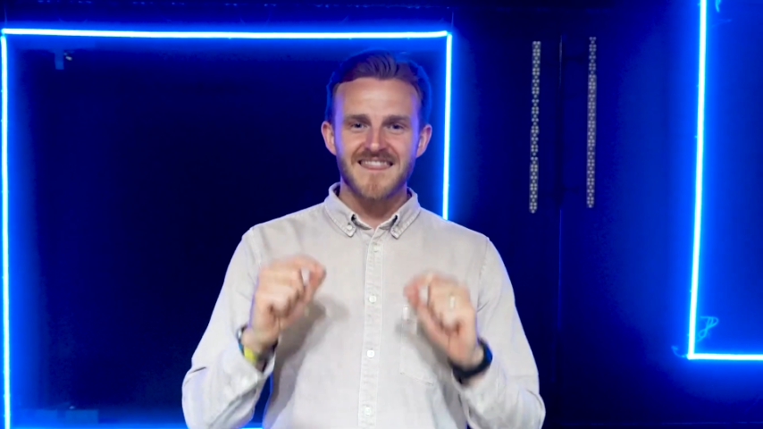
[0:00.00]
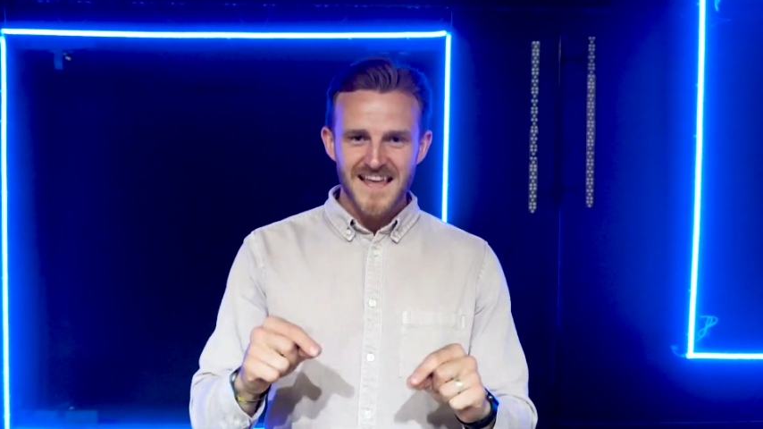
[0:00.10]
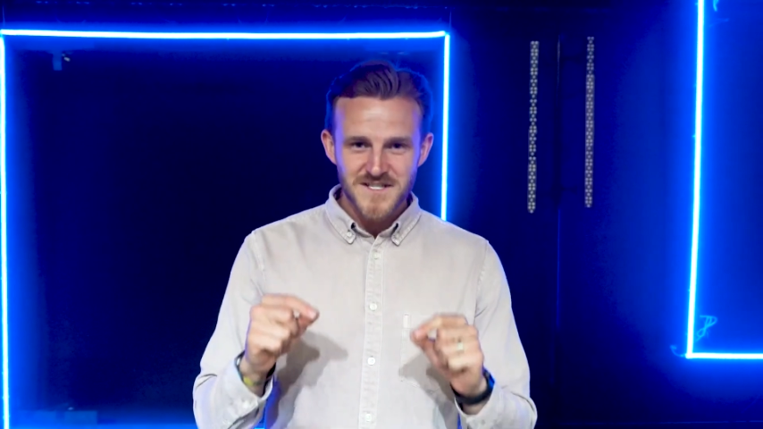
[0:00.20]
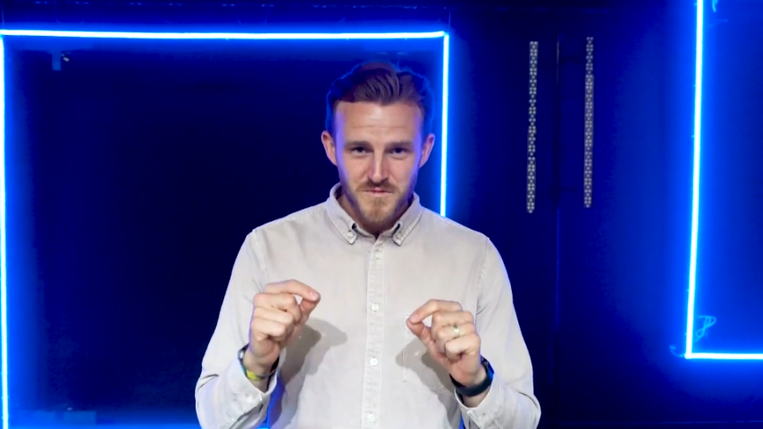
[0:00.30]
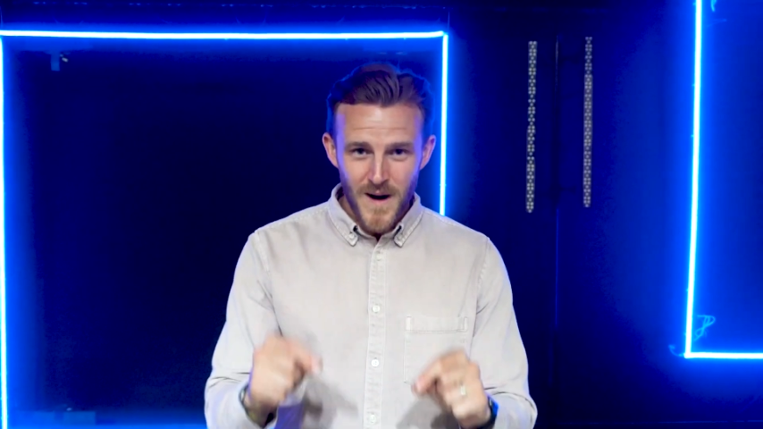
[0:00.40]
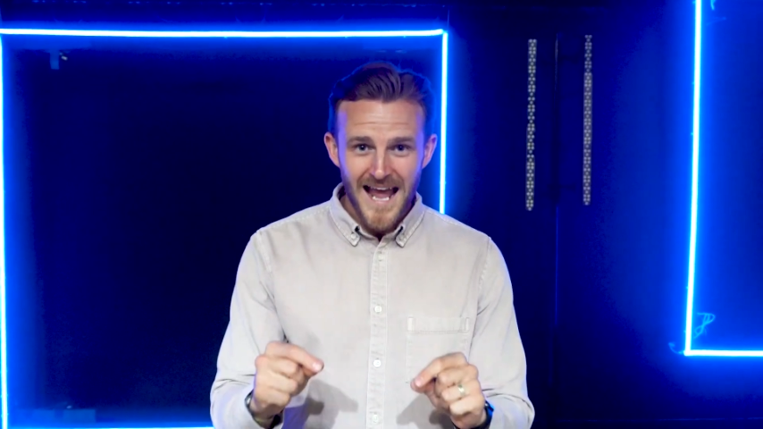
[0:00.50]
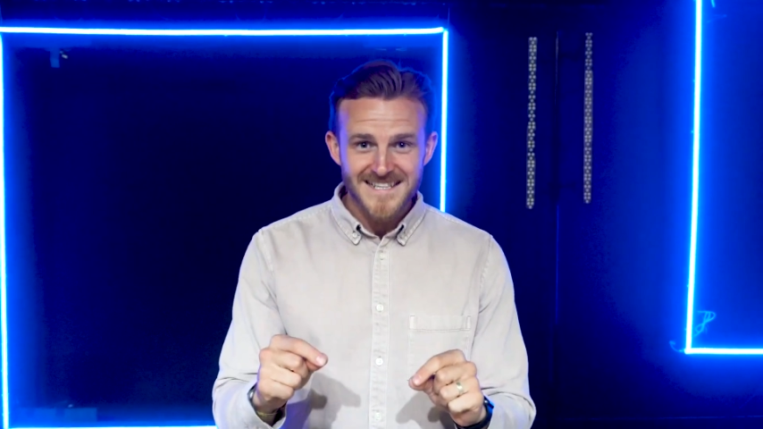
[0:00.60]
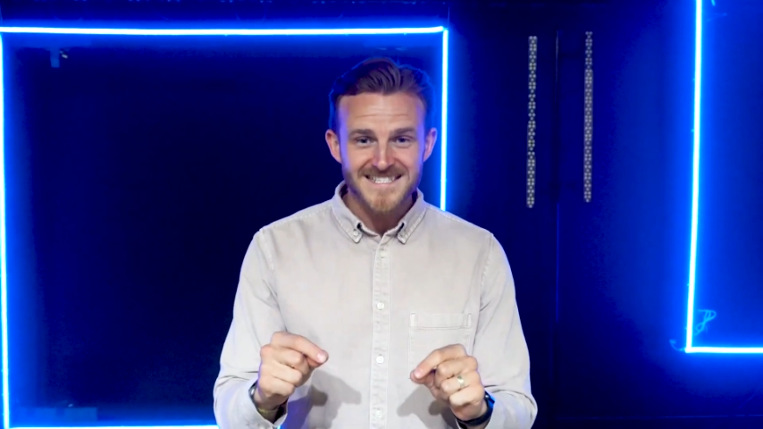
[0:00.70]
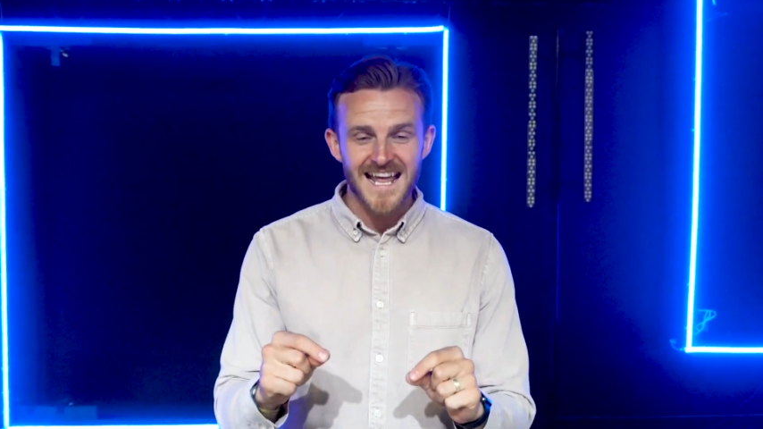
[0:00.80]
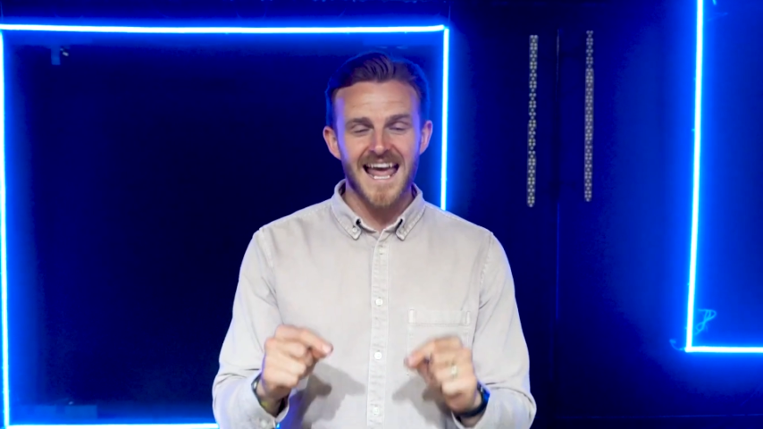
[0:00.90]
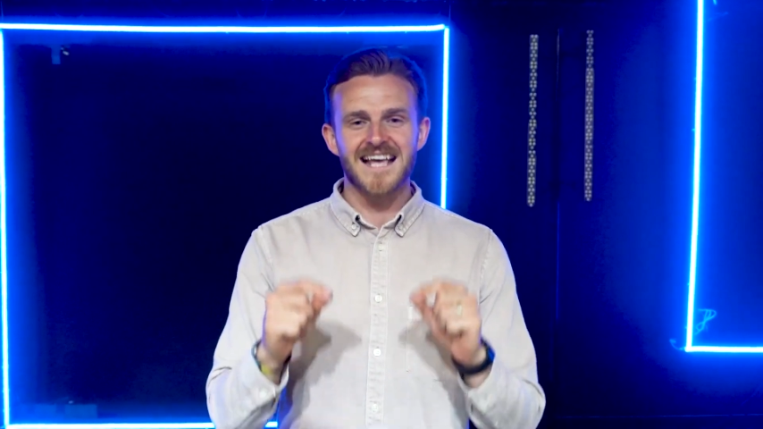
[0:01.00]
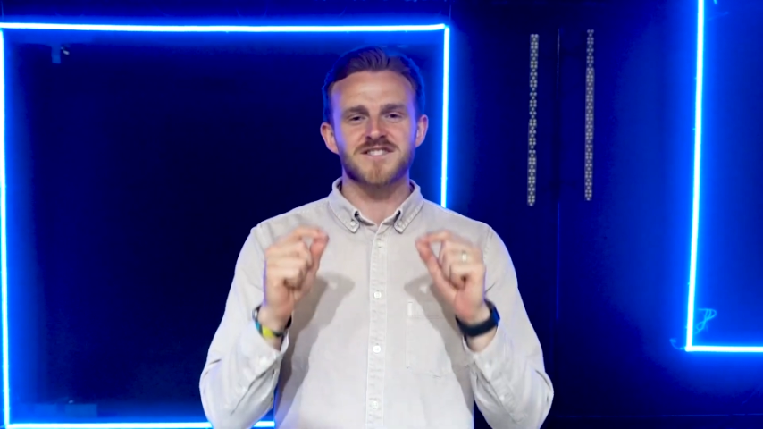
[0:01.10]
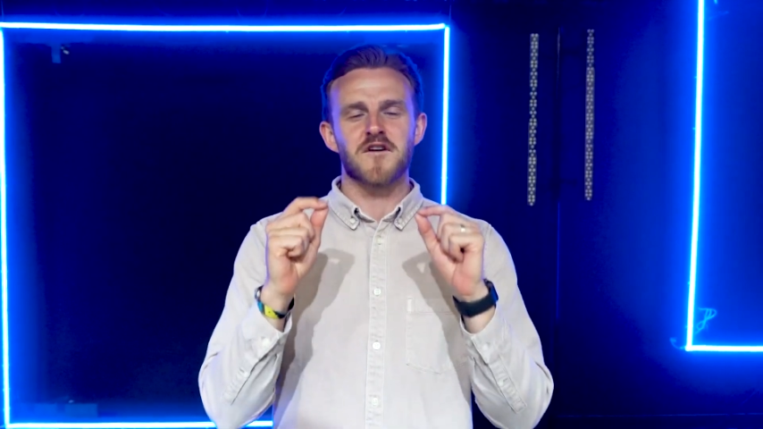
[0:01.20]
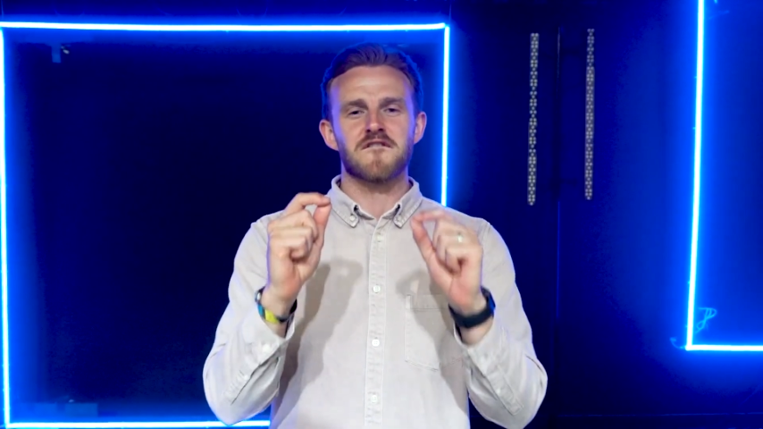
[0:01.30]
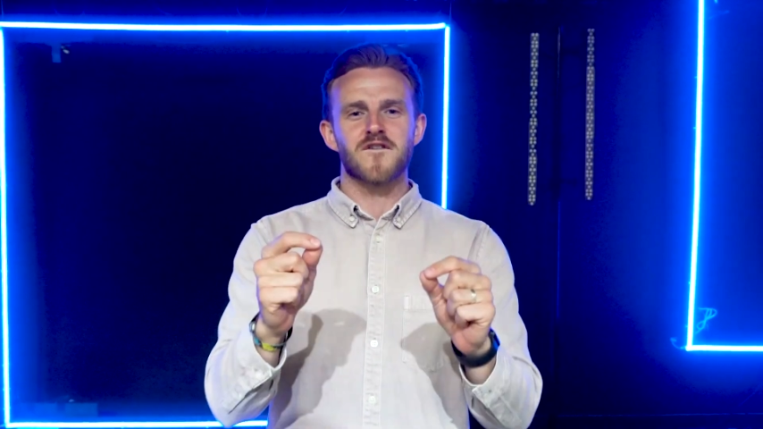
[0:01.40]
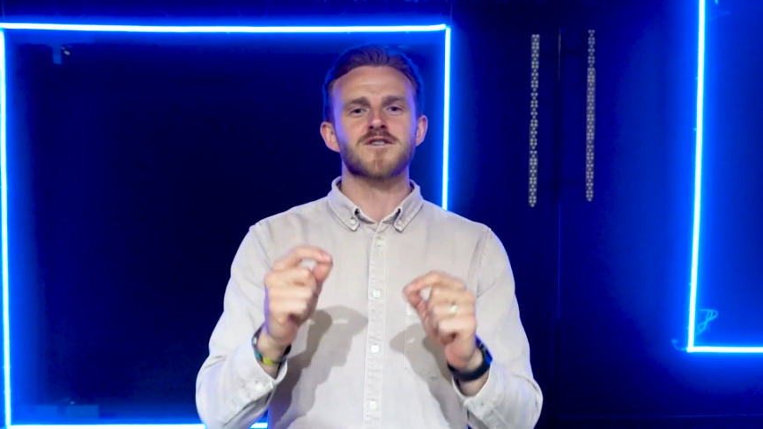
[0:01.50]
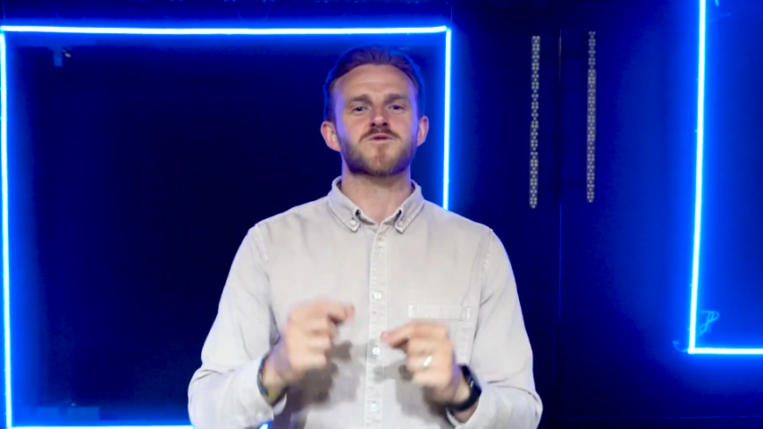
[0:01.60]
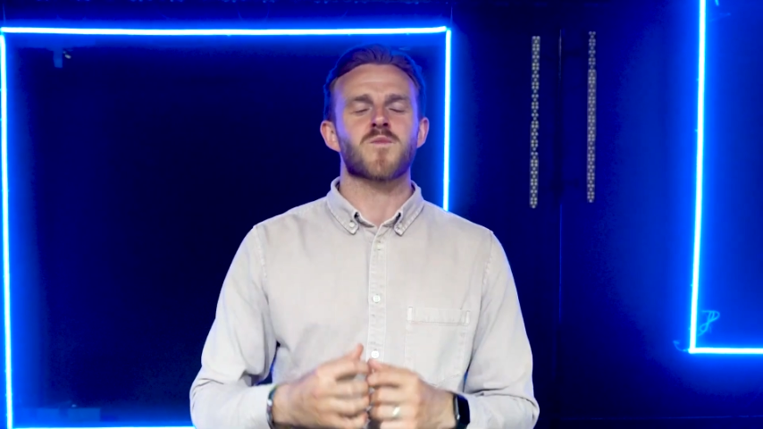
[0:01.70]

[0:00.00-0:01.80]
this Wednesday is their first